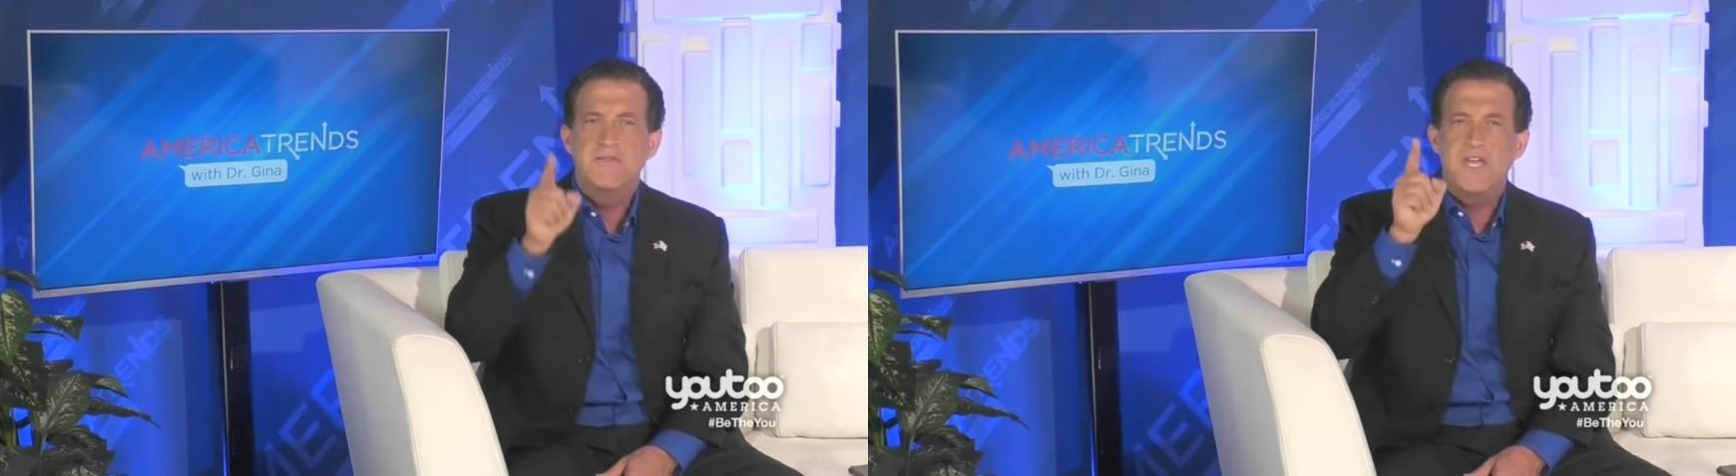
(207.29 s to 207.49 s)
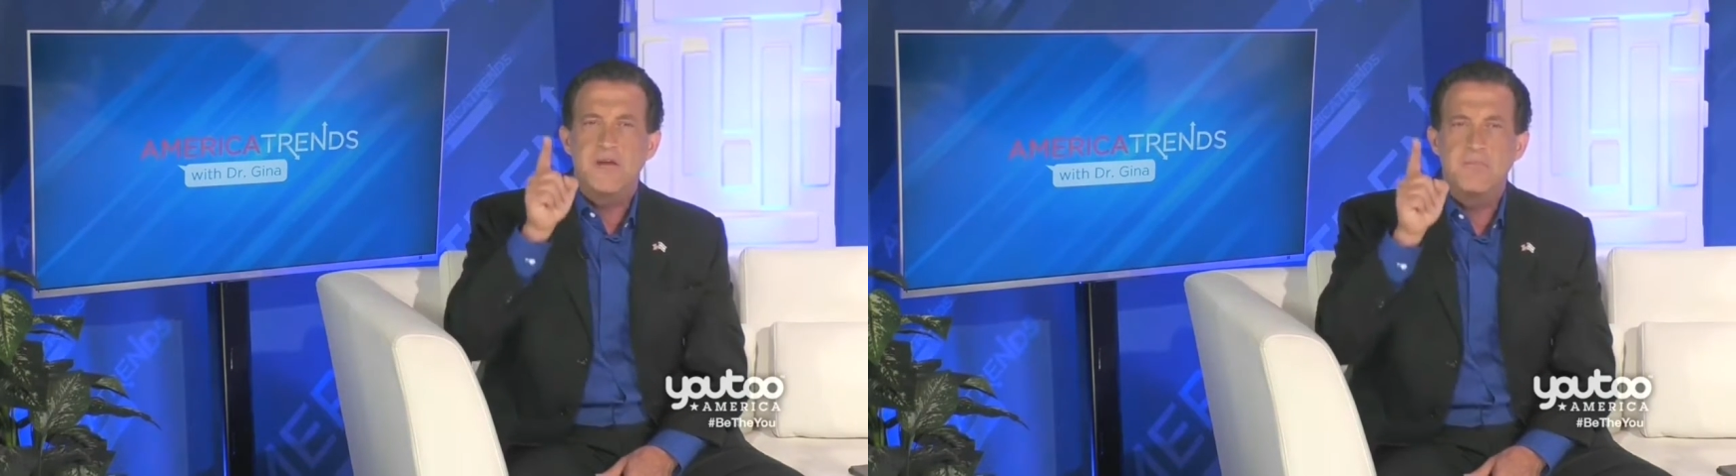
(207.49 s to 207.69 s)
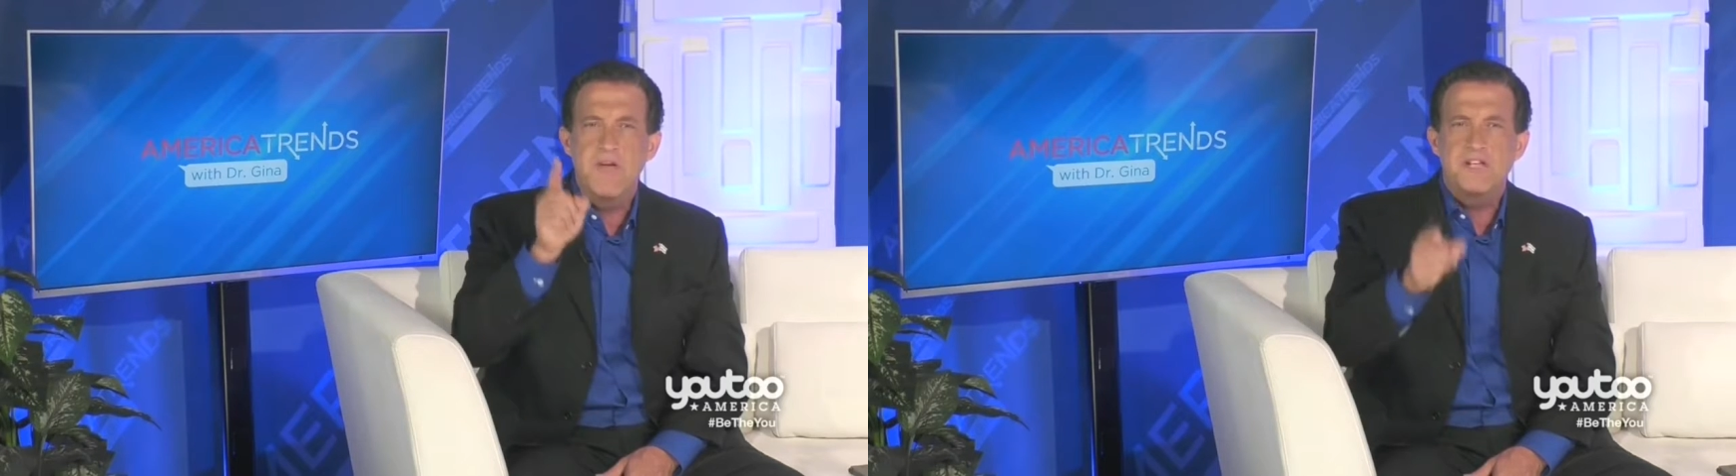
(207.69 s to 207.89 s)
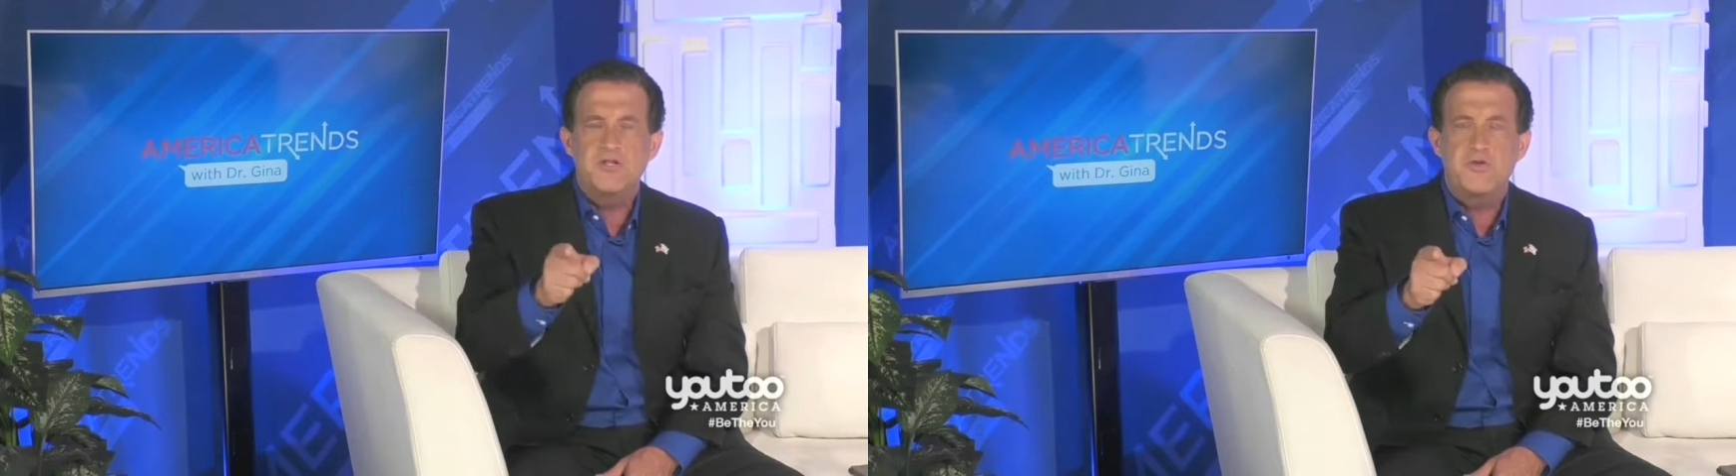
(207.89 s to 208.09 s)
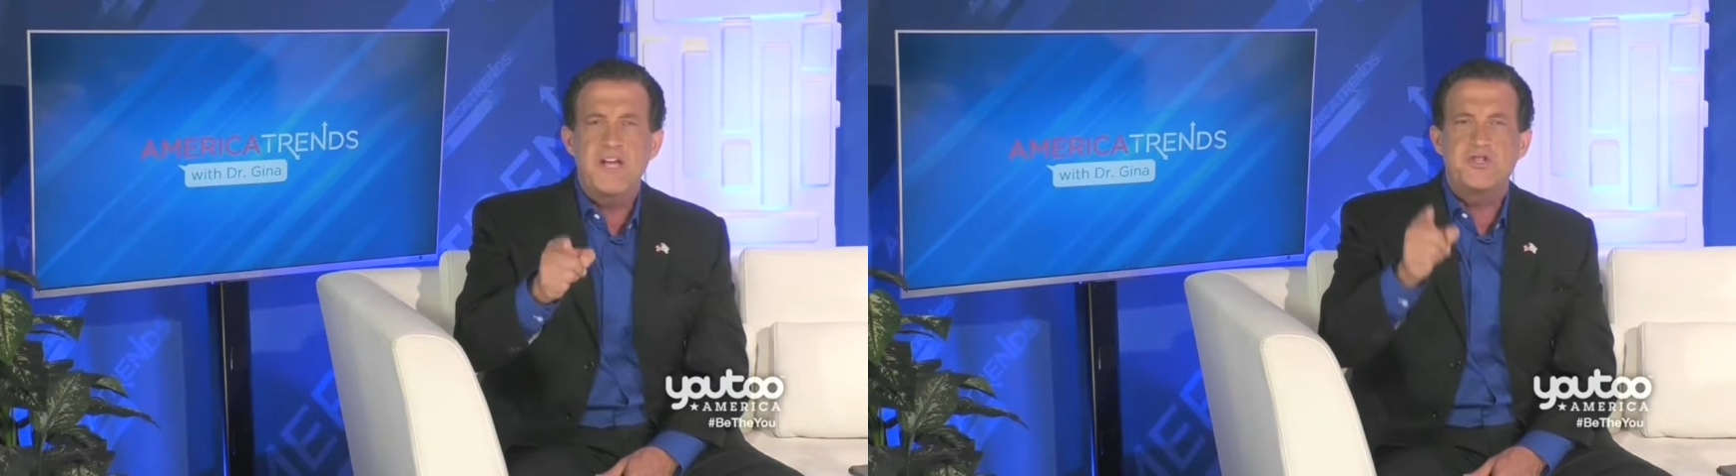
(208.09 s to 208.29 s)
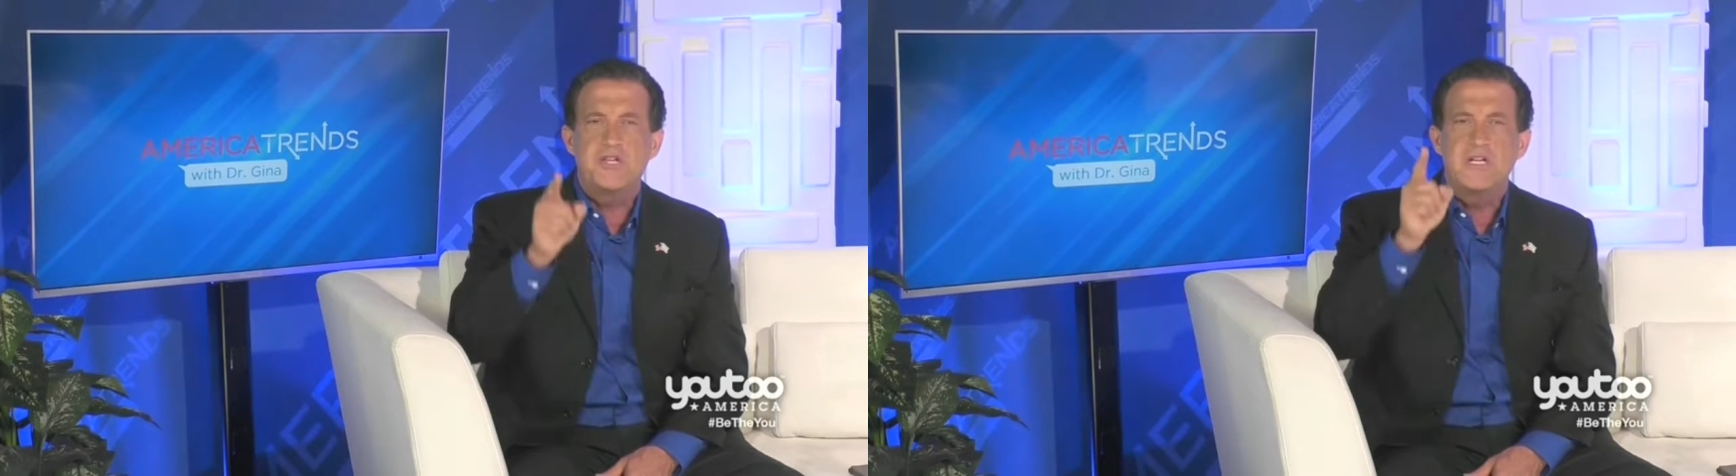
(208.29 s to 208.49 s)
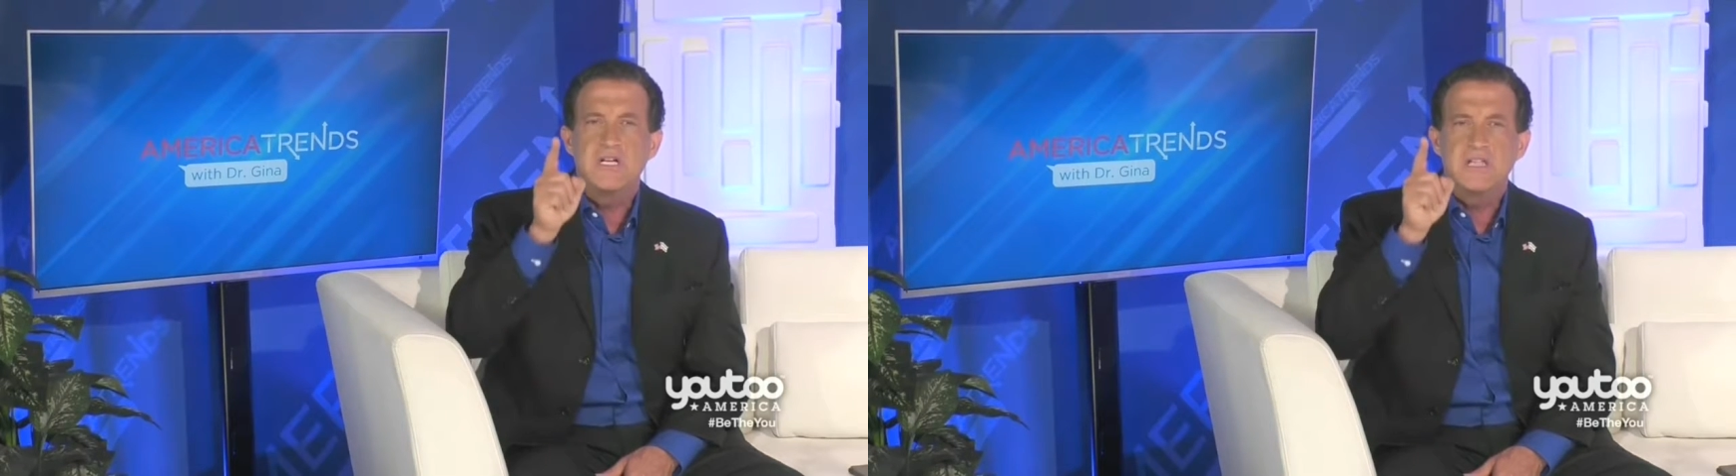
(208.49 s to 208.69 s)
the administration